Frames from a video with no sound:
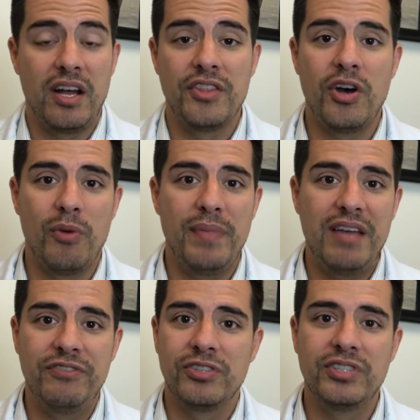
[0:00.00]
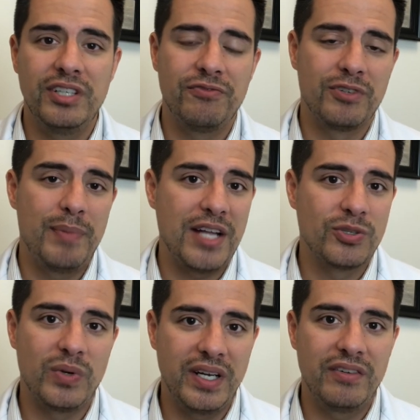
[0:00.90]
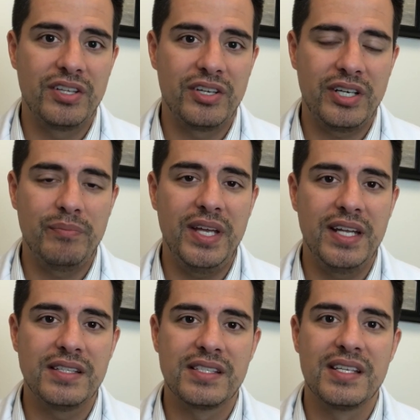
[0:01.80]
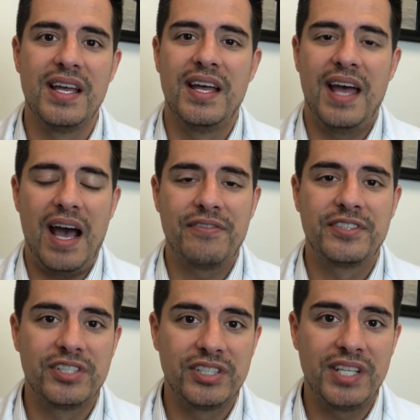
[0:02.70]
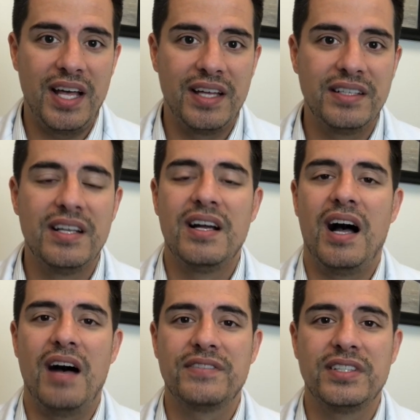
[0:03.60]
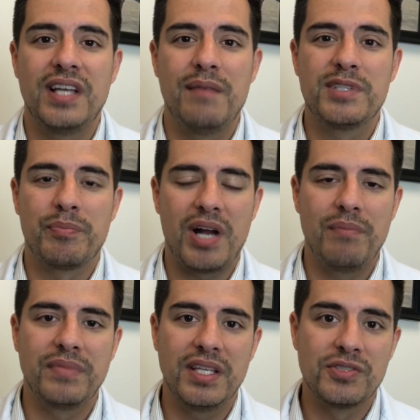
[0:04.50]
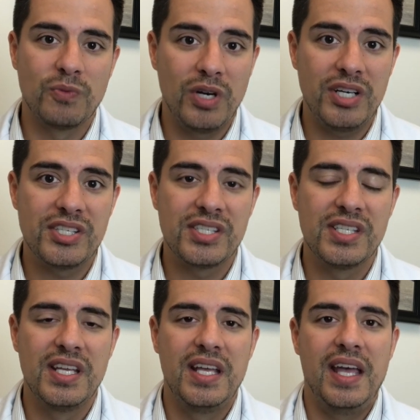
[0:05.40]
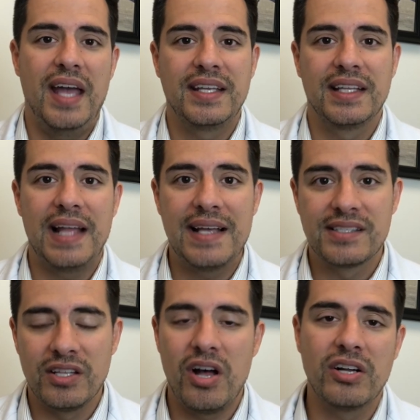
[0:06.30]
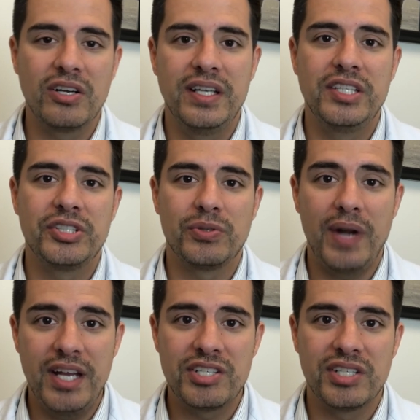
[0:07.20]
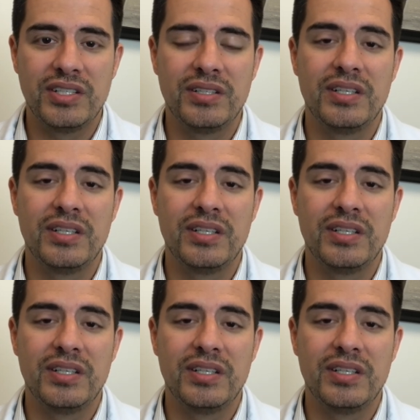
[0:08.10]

although it may feel good for about 20 to 30 minutes, after you're done, oftentimes the problem gets worse and can last longer in duration